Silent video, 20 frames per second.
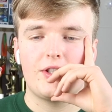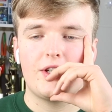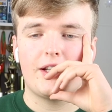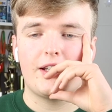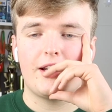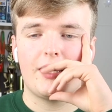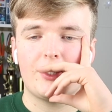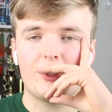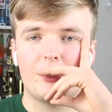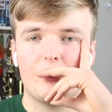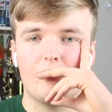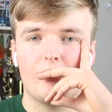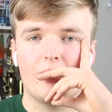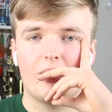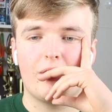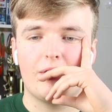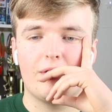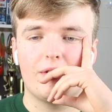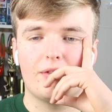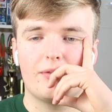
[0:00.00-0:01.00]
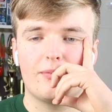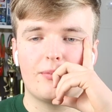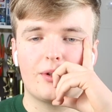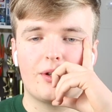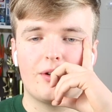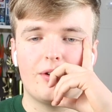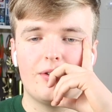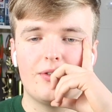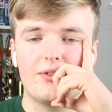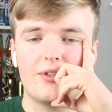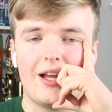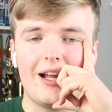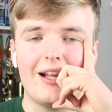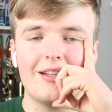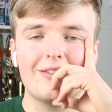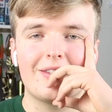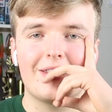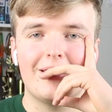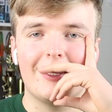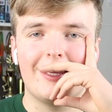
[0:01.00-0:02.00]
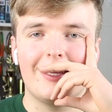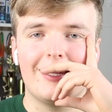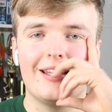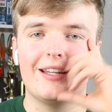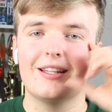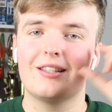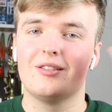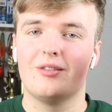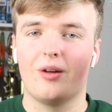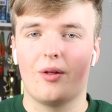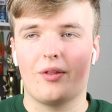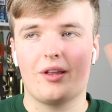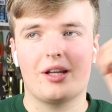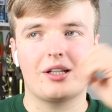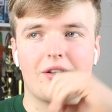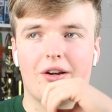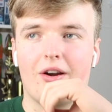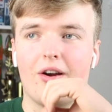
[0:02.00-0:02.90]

she can actually rely on because Anthony is not that